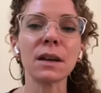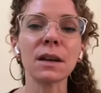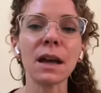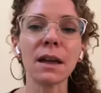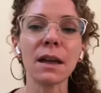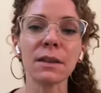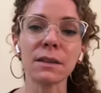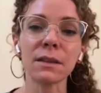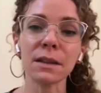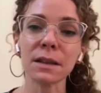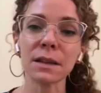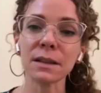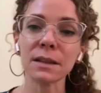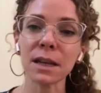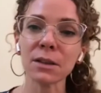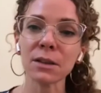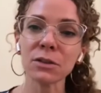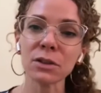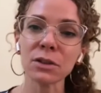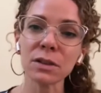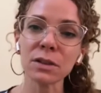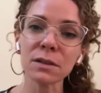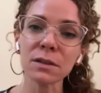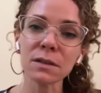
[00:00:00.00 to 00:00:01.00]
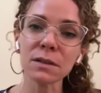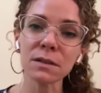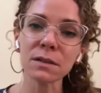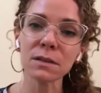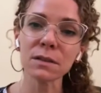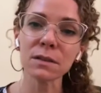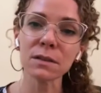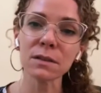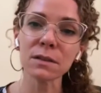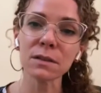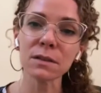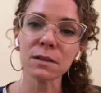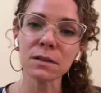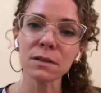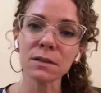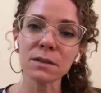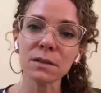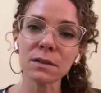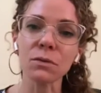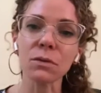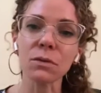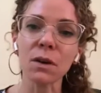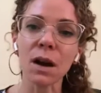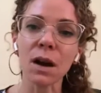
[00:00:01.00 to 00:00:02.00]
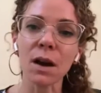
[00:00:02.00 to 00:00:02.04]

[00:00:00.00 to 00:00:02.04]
ethnic tensions to